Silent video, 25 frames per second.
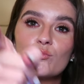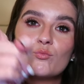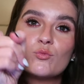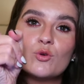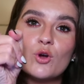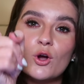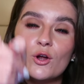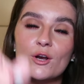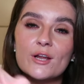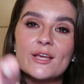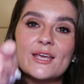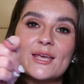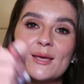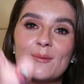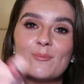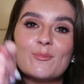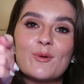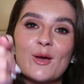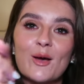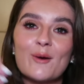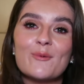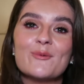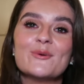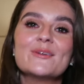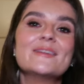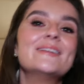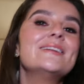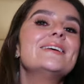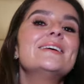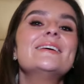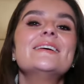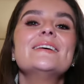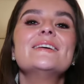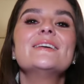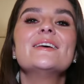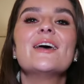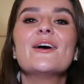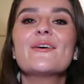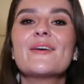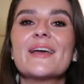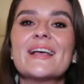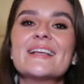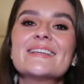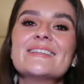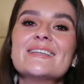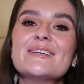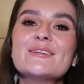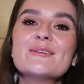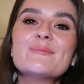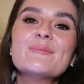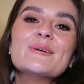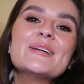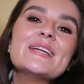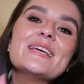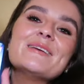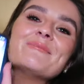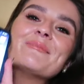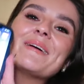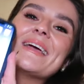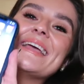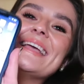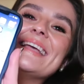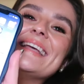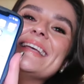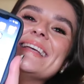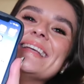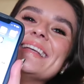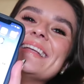gotta keep going. Okay, I'll see you in the morning. Bye.